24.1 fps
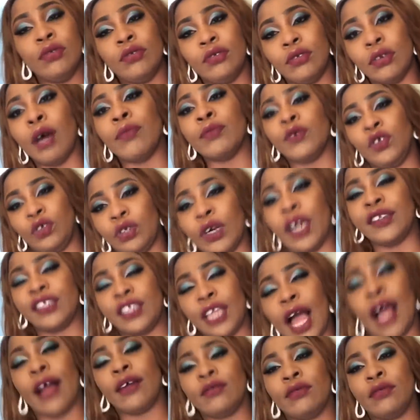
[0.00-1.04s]
normal dress,
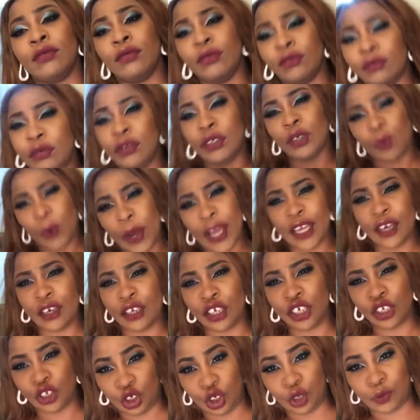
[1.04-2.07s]
yeah, the way
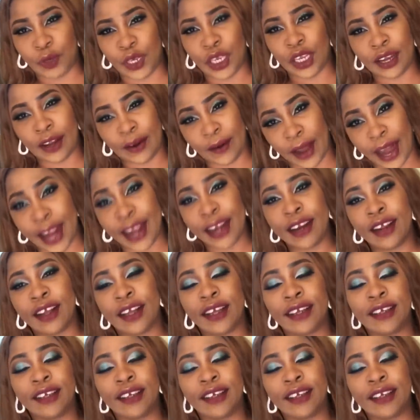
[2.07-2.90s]
it should be, right?